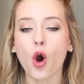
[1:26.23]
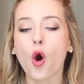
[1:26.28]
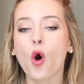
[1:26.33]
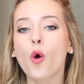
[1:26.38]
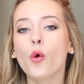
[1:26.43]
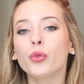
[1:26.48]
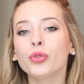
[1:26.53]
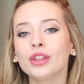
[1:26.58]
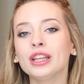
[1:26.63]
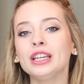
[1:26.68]

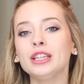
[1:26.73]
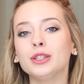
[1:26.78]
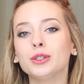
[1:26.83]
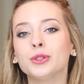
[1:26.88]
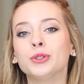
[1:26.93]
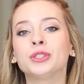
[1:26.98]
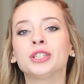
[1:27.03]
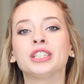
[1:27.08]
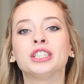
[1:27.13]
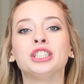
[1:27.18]
Only
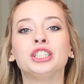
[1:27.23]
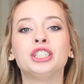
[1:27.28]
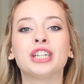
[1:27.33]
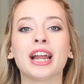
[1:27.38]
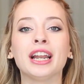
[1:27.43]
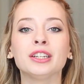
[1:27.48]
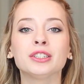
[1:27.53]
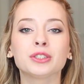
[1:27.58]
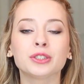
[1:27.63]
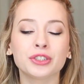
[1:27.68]
use
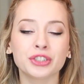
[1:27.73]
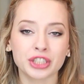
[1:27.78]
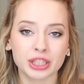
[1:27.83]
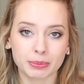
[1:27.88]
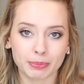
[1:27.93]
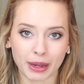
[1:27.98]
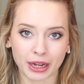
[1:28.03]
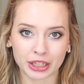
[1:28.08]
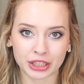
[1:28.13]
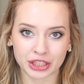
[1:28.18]
gentle
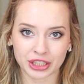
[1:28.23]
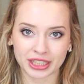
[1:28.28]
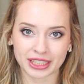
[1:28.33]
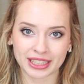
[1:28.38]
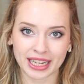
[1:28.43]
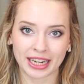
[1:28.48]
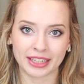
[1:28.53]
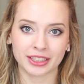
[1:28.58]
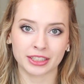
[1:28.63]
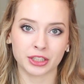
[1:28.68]
sponges
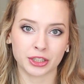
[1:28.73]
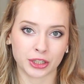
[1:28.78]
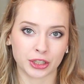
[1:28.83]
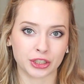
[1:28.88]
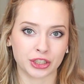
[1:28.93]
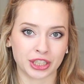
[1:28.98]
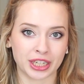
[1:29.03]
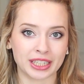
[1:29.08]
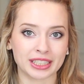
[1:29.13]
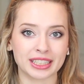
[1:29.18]
and
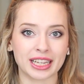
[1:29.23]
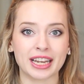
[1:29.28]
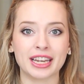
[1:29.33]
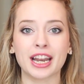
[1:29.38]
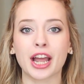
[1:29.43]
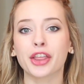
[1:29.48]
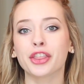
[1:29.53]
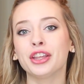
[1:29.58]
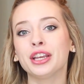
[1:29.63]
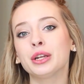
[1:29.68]
detergents,
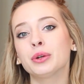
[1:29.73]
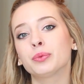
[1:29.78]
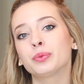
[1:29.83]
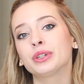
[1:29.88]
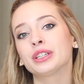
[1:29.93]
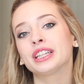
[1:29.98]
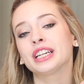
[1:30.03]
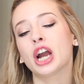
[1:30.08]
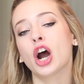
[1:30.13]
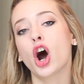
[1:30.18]
nothing
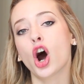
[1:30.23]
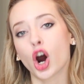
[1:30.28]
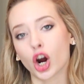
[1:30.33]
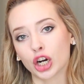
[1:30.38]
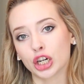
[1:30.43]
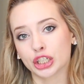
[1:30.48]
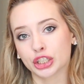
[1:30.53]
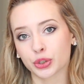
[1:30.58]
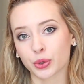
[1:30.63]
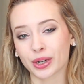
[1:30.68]
really
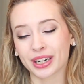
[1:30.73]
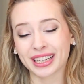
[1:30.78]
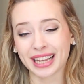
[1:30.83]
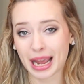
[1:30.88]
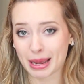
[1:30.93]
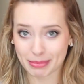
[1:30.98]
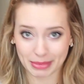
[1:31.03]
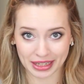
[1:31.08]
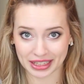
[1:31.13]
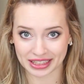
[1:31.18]
harsh or
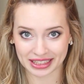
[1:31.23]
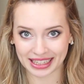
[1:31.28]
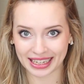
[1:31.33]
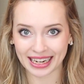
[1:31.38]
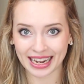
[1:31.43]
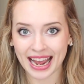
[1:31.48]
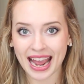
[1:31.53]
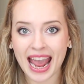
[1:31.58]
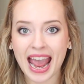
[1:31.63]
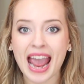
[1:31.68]

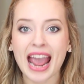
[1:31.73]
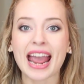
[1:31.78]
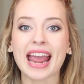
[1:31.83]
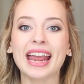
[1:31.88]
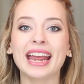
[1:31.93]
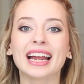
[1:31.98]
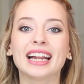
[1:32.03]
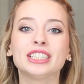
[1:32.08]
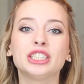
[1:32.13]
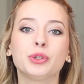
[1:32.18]
chemically.
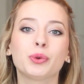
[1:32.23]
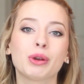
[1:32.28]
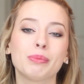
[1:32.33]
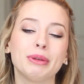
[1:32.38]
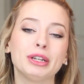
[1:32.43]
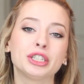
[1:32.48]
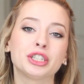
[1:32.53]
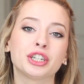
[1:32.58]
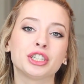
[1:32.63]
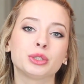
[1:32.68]
And you want to
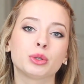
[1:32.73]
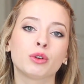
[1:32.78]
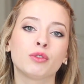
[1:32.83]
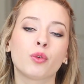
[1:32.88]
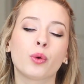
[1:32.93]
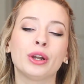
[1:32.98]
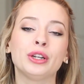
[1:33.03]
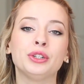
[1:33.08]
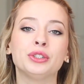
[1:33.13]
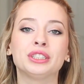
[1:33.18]
be sure to
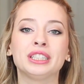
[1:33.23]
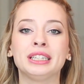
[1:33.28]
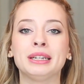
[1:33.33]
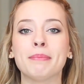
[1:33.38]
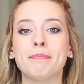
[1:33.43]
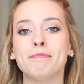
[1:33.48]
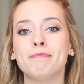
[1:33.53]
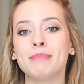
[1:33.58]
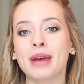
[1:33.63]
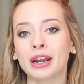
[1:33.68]
avoid using
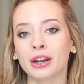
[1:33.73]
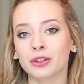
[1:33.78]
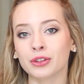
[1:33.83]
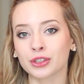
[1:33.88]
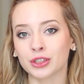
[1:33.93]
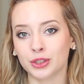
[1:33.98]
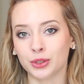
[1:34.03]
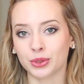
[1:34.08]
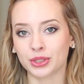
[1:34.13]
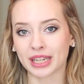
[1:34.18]
metal
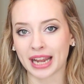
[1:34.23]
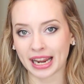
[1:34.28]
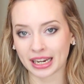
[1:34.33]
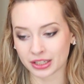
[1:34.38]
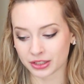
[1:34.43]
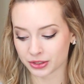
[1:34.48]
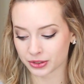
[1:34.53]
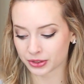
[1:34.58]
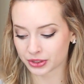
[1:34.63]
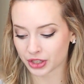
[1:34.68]

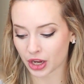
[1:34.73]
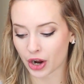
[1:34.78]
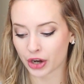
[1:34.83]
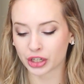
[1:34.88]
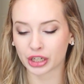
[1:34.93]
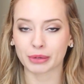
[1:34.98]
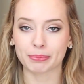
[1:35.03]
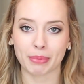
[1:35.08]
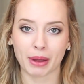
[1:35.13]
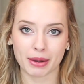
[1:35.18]
utensils on
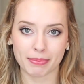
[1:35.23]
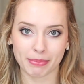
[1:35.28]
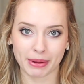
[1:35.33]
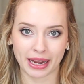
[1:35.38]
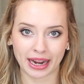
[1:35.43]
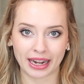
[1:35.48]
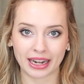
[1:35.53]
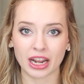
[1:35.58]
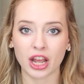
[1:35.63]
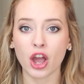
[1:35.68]
your bundt
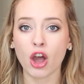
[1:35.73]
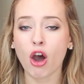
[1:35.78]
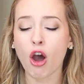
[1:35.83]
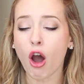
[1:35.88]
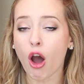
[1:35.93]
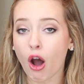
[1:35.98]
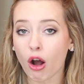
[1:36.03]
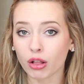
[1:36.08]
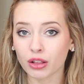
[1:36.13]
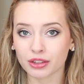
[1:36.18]
pan.
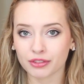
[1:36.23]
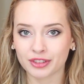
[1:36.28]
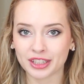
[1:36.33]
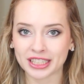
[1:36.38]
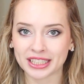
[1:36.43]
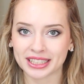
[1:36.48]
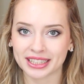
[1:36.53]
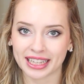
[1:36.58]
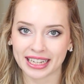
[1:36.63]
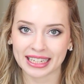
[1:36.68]
All of
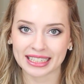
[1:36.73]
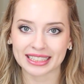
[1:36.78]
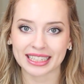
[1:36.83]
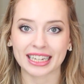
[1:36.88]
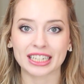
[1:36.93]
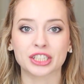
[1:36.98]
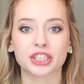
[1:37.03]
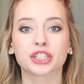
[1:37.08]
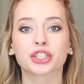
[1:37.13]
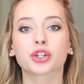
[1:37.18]
these things
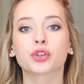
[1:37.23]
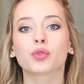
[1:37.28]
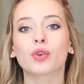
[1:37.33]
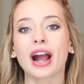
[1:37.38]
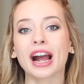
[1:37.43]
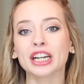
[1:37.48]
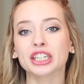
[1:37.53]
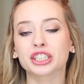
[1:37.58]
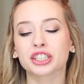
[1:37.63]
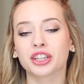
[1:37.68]
can
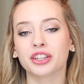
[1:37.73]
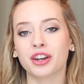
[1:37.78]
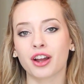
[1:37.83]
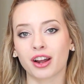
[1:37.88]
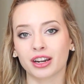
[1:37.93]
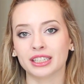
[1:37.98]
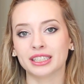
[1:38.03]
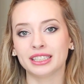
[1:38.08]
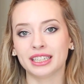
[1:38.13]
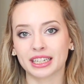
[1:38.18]
scratch the
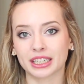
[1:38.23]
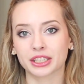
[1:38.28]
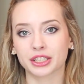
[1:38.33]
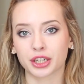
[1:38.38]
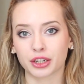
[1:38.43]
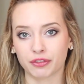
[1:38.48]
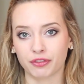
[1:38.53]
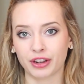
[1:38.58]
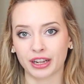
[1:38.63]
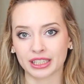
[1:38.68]
non-stick
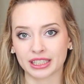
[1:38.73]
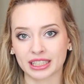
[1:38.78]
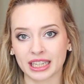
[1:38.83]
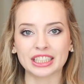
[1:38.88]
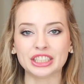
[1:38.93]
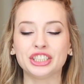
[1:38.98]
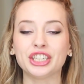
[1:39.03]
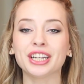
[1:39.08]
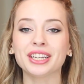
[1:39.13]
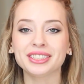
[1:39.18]
surface.
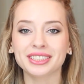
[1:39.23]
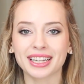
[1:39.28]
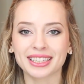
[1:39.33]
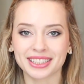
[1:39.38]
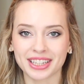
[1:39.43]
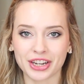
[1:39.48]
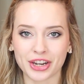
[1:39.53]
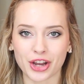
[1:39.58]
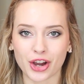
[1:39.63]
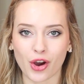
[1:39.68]
Just as
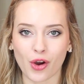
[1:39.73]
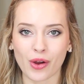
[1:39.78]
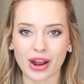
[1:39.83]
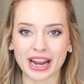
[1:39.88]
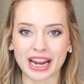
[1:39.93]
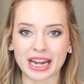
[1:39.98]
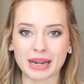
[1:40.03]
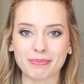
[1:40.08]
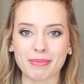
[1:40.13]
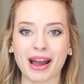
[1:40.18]
a note,
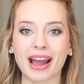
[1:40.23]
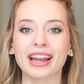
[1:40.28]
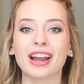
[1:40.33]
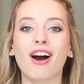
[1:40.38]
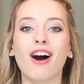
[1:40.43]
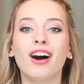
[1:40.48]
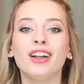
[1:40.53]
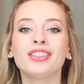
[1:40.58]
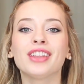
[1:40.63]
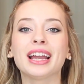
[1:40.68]
in my
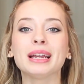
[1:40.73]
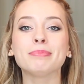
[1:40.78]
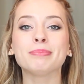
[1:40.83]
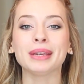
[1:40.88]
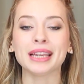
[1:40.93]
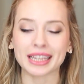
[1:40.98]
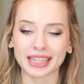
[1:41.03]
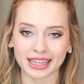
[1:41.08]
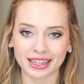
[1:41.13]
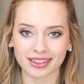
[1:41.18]
online
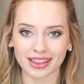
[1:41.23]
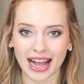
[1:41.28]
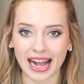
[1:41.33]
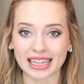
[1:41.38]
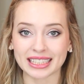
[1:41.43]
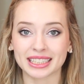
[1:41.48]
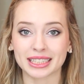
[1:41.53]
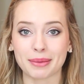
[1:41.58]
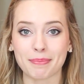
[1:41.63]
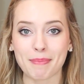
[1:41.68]
baking
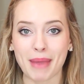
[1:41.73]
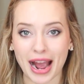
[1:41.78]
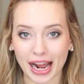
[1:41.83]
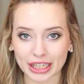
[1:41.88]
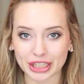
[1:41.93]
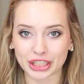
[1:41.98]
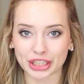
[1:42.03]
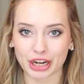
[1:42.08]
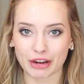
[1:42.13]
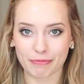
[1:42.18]
class, The
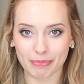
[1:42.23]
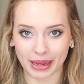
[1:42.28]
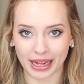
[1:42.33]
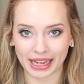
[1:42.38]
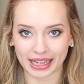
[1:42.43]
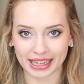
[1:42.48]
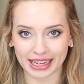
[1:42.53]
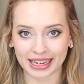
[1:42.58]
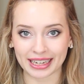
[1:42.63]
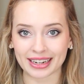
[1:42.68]
Magic of
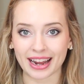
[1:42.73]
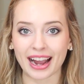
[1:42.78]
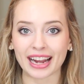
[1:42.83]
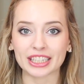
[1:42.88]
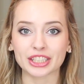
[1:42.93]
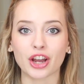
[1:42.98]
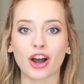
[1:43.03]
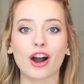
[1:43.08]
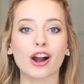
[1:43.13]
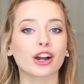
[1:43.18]
Baking, I
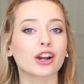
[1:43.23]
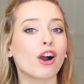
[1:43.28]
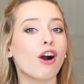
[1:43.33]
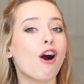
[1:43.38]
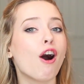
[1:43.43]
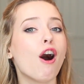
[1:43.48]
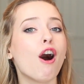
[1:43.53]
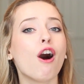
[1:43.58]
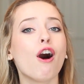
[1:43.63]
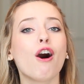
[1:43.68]
talk
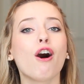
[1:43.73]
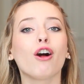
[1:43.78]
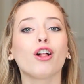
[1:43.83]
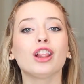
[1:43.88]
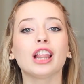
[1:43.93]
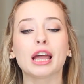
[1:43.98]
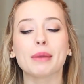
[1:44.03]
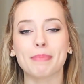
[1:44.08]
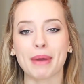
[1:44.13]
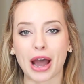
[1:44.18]

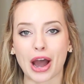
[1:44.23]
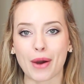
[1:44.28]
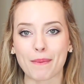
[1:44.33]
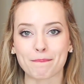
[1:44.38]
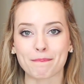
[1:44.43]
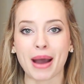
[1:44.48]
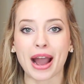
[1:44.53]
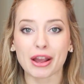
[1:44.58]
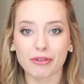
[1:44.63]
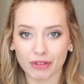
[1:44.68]
all about
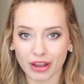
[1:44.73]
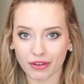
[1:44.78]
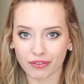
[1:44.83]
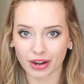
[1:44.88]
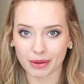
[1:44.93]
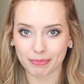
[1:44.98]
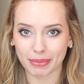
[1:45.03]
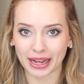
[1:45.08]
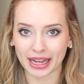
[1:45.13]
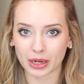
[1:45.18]
my
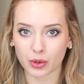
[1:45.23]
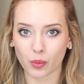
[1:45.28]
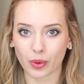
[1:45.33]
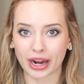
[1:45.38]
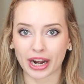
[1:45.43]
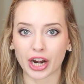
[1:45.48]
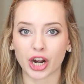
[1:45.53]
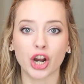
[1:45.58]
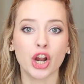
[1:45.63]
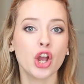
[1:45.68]
favorite
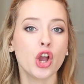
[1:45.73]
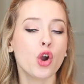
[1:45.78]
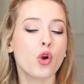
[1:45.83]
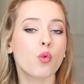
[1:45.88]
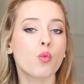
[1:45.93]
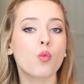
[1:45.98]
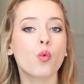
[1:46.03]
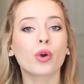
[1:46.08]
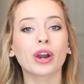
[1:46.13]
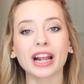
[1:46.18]
bakeware,
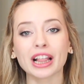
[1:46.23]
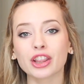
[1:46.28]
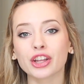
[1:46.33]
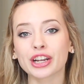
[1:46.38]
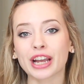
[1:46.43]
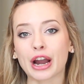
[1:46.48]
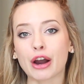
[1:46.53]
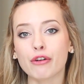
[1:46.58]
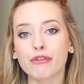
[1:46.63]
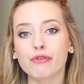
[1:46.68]
what I look
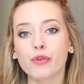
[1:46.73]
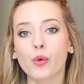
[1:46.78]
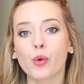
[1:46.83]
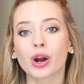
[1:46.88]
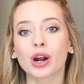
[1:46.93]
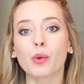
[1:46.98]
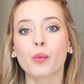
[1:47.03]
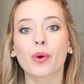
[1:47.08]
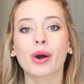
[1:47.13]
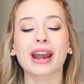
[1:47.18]
out
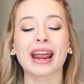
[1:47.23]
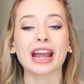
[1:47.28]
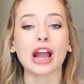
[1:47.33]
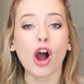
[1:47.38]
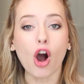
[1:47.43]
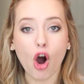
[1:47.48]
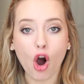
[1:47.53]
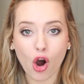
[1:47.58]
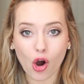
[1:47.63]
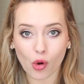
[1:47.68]
for, what I
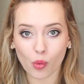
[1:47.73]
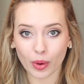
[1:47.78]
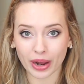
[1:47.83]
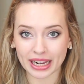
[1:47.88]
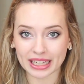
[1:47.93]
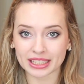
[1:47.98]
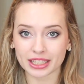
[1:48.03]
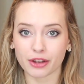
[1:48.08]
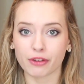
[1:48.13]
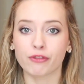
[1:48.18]

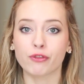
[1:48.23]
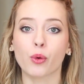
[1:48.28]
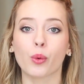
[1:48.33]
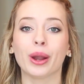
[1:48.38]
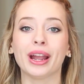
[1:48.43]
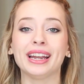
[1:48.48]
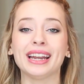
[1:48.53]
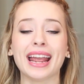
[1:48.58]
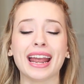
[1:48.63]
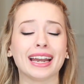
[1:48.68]
always
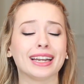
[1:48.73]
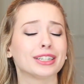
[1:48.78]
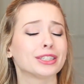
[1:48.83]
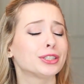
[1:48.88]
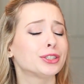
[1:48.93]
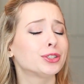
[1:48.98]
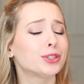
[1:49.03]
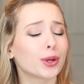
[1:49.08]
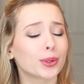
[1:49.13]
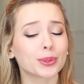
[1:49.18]
avoid, and
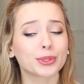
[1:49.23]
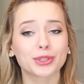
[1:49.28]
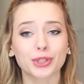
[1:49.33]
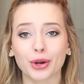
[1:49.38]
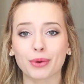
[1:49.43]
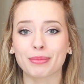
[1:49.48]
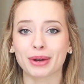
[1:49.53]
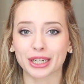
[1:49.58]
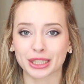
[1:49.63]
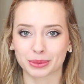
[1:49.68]

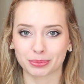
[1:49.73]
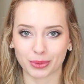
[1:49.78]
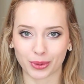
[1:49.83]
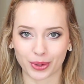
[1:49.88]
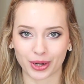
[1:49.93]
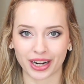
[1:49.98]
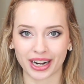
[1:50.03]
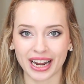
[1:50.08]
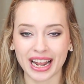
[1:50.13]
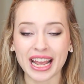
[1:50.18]
so much
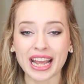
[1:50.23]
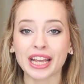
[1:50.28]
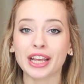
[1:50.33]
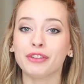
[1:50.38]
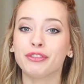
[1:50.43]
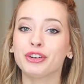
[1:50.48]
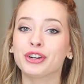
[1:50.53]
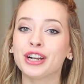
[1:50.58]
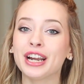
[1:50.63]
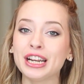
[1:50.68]
more.
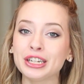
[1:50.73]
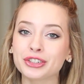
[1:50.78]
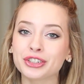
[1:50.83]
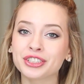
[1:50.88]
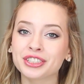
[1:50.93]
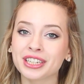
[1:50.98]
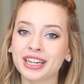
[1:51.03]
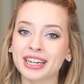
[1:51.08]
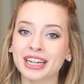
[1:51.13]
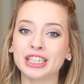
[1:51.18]
If you're
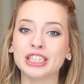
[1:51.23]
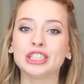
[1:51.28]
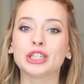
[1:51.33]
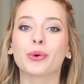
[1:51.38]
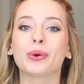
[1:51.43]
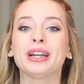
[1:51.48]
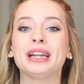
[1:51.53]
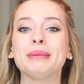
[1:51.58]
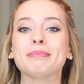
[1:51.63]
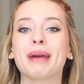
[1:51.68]
interested in
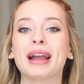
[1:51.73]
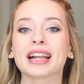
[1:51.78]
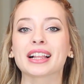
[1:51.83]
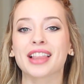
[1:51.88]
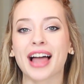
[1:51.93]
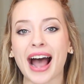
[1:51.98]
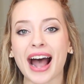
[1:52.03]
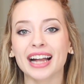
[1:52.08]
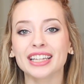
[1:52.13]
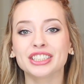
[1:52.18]
joining my
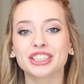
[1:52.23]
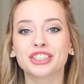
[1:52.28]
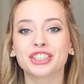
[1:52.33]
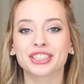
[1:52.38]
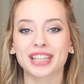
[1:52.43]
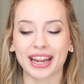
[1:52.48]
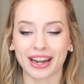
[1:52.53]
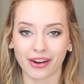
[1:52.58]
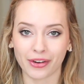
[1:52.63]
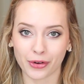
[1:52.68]
class, just
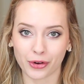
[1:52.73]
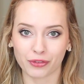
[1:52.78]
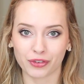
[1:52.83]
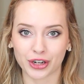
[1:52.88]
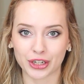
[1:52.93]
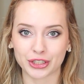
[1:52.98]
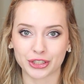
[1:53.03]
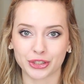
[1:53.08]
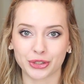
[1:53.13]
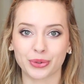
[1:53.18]
head on
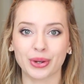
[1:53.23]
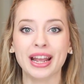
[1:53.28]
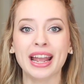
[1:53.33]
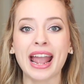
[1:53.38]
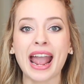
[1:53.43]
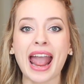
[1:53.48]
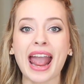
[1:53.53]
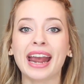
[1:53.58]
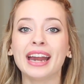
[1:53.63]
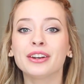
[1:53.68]
over to
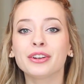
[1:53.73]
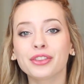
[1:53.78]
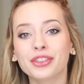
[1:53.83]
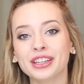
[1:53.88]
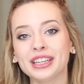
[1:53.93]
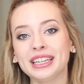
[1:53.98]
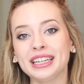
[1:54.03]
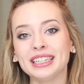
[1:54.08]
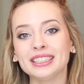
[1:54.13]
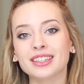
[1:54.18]

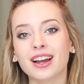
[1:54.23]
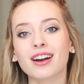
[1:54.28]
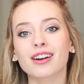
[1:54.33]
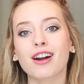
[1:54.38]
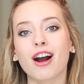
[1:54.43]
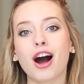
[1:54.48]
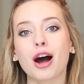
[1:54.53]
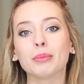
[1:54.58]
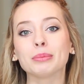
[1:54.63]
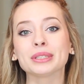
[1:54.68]

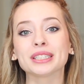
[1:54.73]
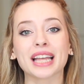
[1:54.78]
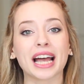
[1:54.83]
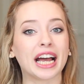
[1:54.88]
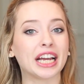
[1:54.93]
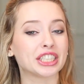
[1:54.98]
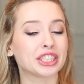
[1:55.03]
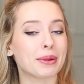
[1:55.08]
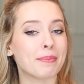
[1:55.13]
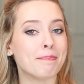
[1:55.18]

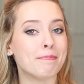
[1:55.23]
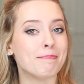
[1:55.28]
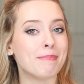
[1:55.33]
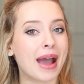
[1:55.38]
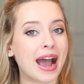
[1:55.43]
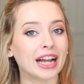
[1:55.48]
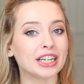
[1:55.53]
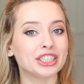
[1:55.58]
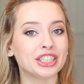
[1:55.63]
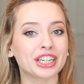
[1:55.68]

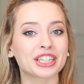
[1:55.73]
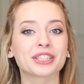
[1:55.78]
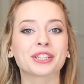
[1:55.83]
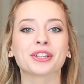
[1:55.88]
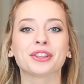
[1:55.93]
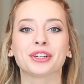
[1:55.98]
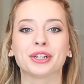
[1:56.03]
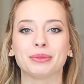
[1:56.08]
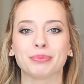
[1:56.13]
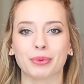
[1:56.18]
handletheheat.com/magic to
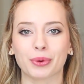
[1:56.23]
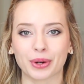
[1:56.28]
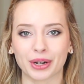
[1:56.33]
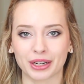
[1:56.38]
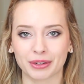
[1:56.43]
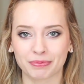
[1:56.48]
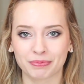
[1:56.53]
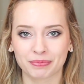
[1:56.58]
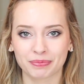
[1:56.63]
learn more.